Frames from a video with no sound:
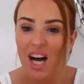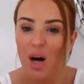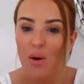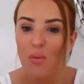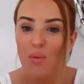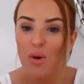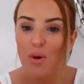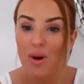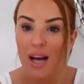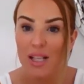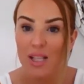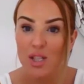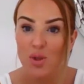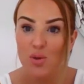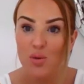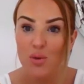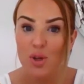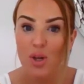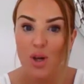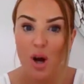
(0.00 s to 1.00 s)
I will
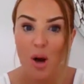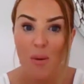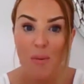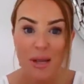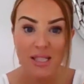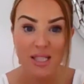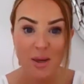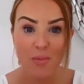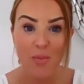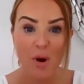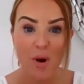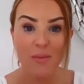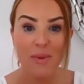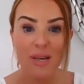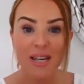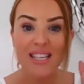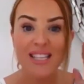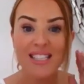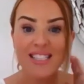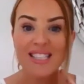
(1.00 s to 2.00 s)
answer all your comments, I
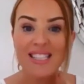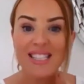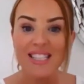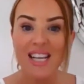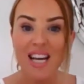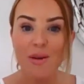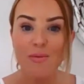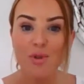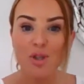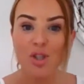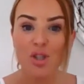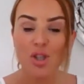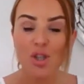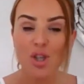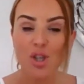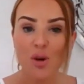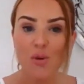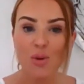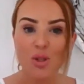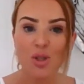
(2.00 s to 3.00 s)
promise. I'm just
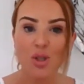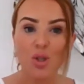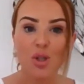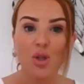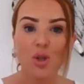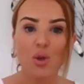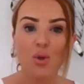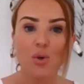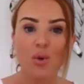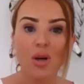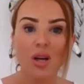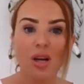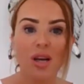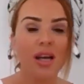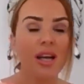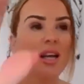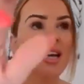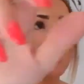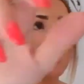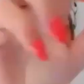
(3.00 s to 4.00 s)
going to
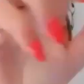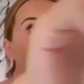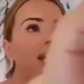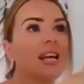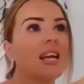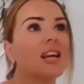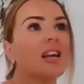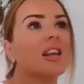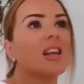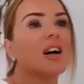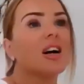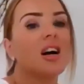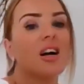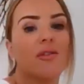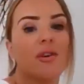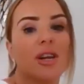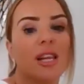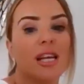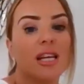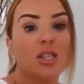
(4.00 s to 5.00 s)
click
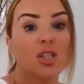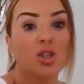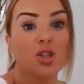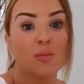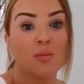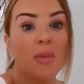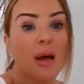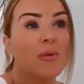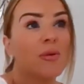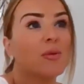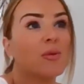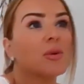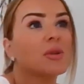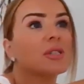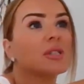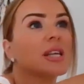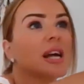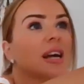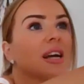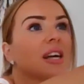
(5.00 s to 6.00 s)
live on here, so just bear with me
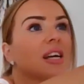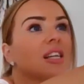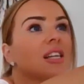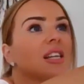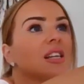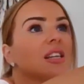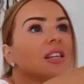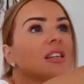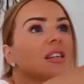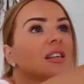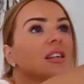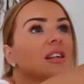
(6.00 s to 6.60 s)
1 second.